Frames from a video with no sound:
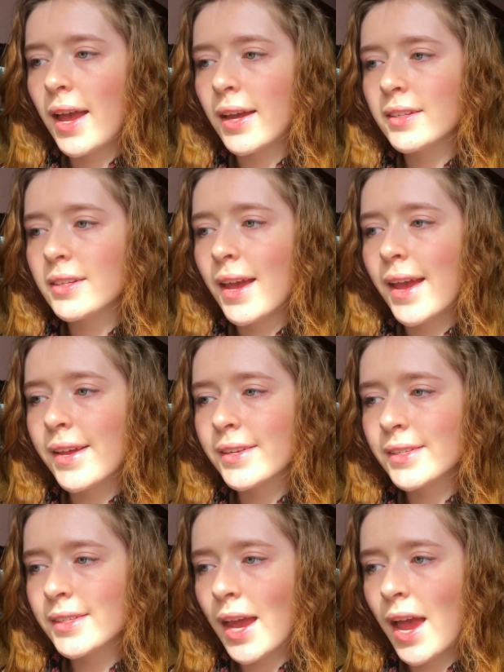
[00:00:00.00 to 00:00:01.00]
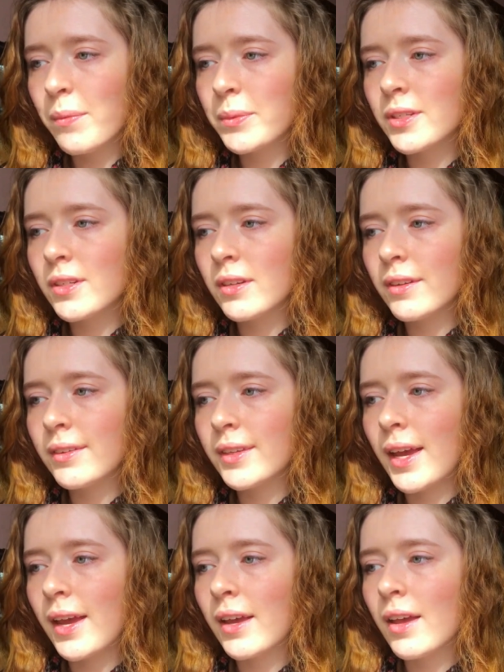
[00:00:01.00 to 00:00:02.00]
and accept
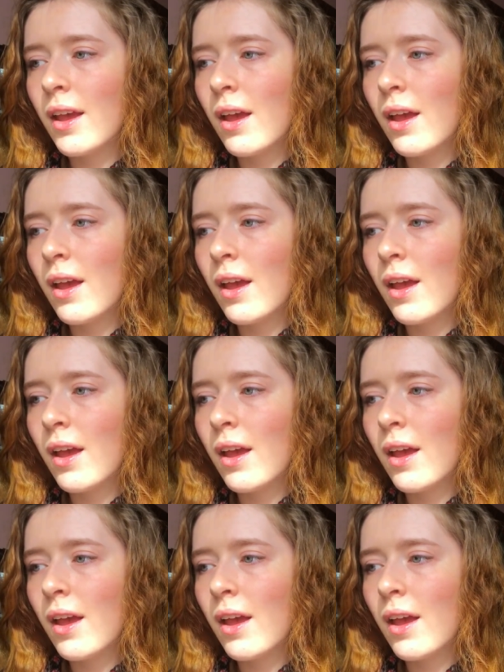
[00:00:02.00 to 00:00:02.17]
the